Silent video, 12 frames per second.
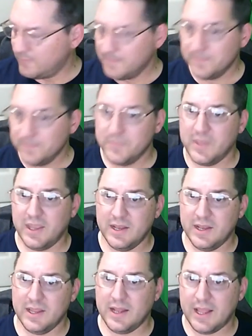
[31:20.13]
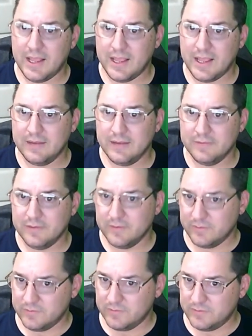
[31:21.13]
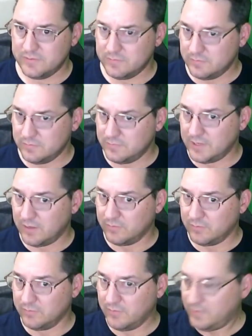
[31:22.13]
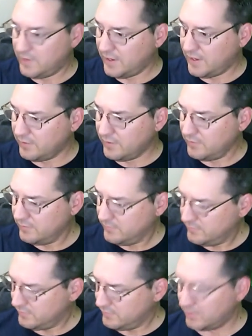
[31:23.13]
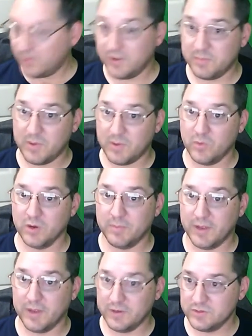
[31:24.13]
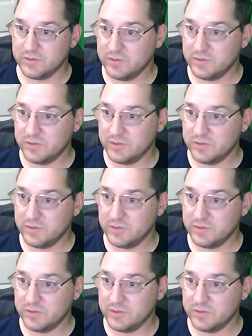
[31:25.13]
ANET A8 is down there underneath my workbench.